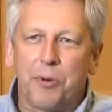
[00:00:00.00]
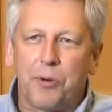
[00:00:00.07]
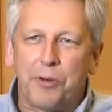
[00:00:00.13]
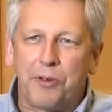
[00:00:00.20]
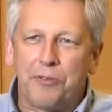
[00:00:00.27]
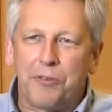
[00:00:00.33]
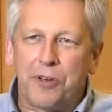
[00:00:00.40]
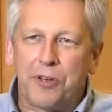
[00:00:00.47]

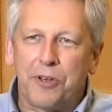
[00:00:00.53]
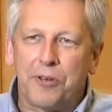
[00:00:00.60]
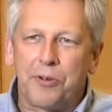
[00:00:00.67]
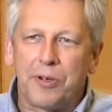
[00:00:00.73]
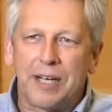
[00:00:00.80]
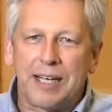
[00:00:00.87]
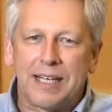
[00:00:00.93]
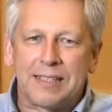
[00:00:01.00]
point of
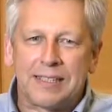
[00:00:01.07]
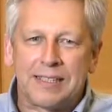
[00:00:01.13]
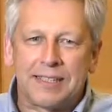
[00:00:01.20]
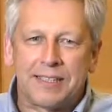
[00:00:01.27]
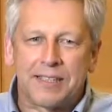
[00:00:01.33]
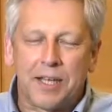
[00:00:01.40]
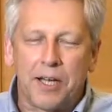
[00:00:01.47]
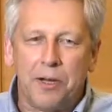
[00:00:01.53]
view,
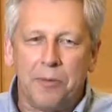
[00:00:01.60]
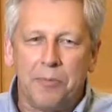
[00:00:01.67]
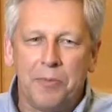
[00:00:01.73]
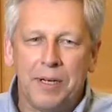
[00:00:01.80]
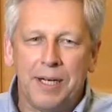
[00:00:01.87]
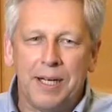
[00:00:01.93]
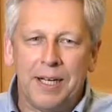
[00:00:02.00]
it's um,